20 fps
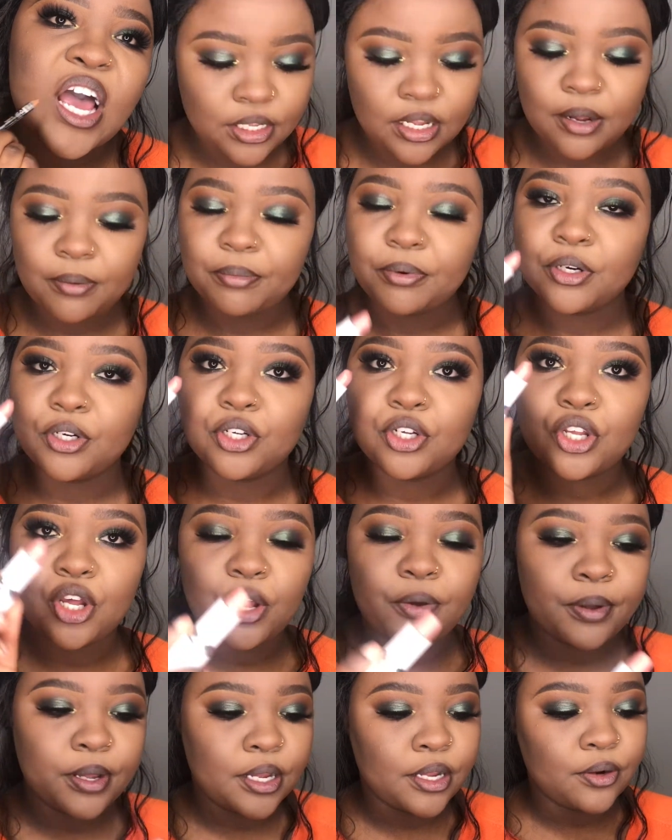I'm going to
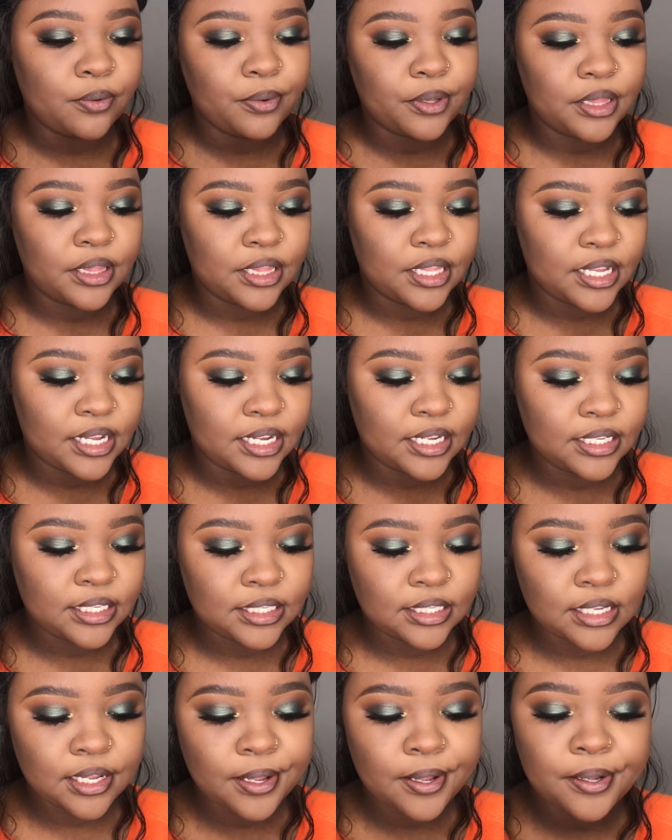go in with
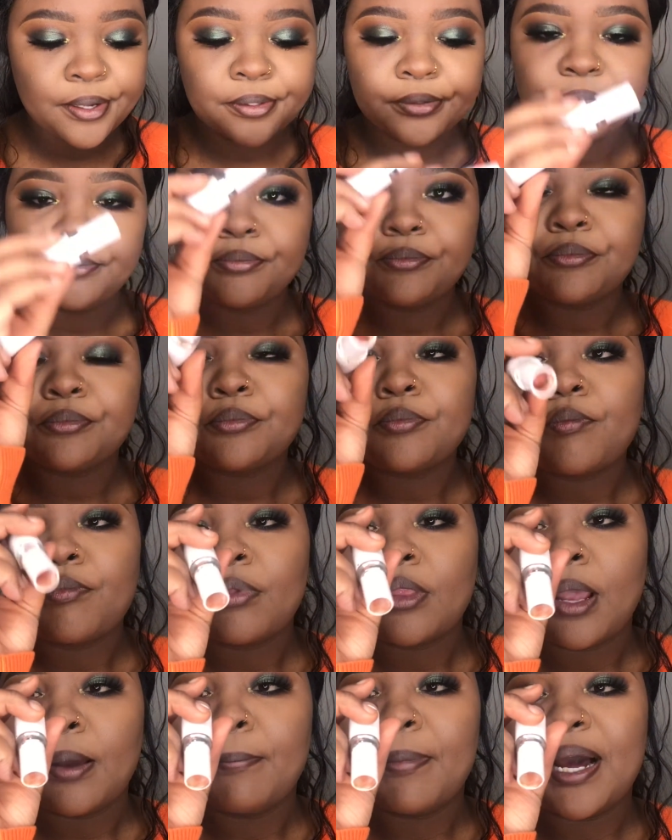this
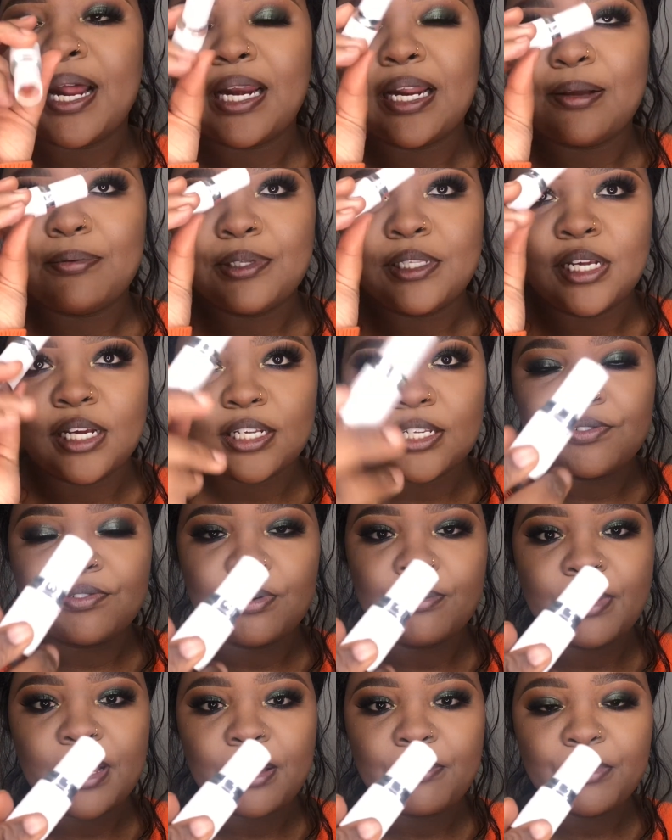matte lipstick. Is
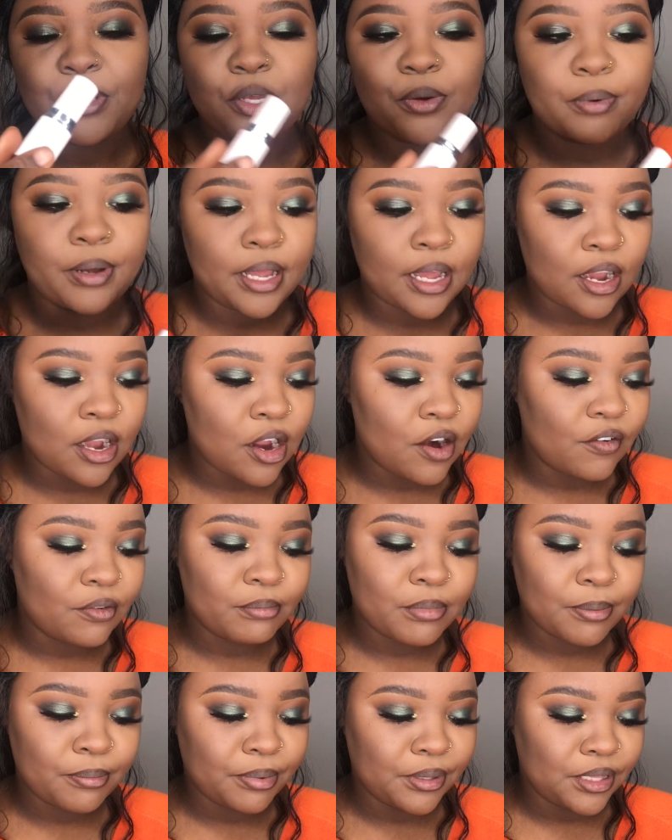from MUA. I can't
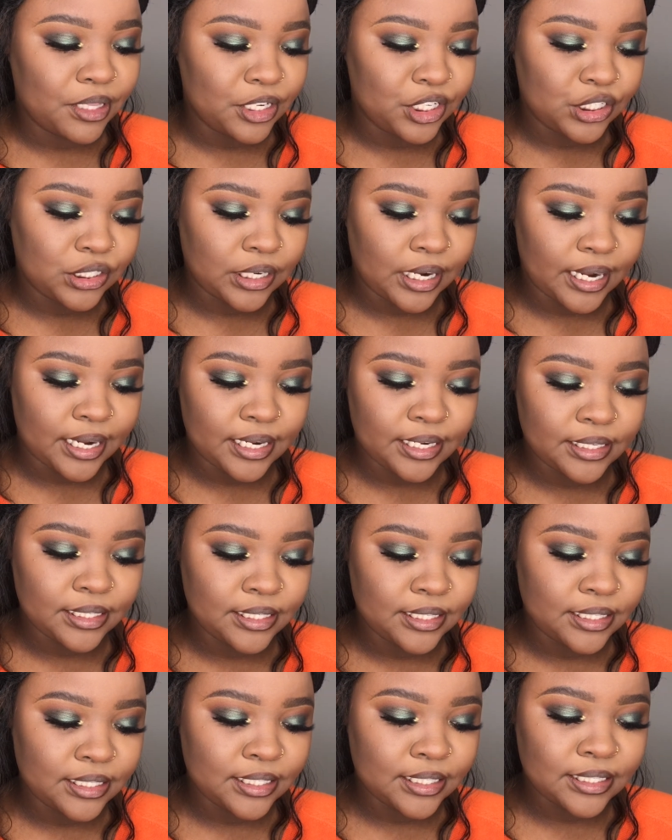remember the
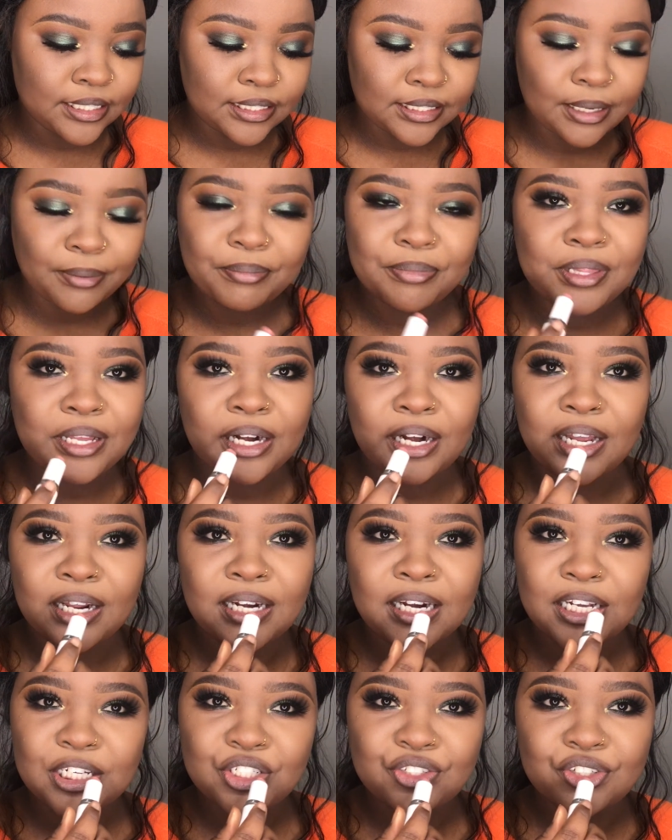shade. It's something like
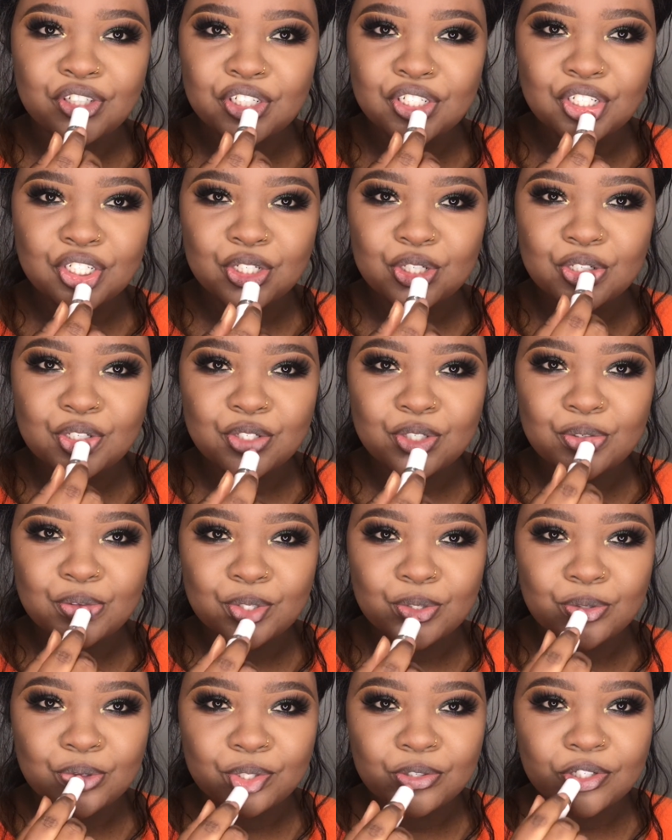Naturally Nude
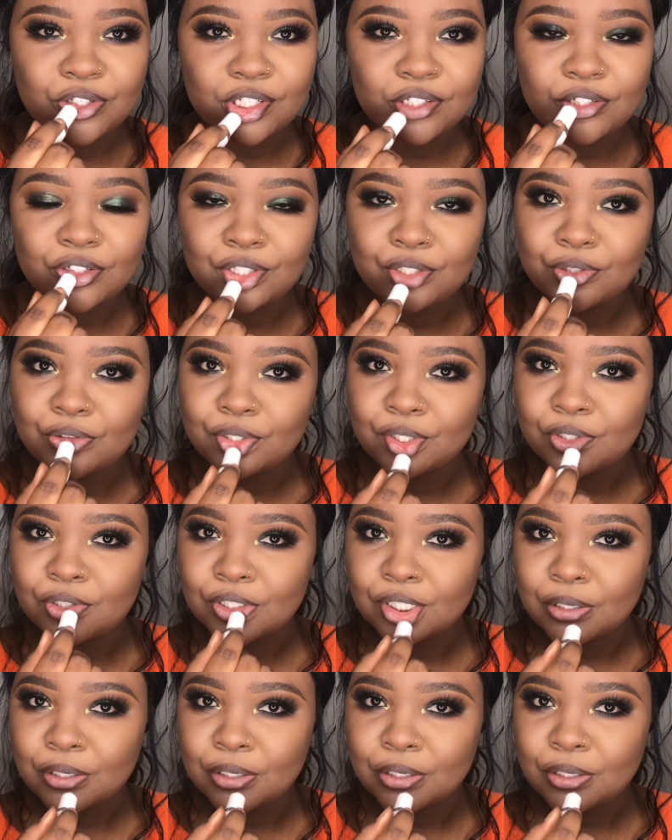or Nude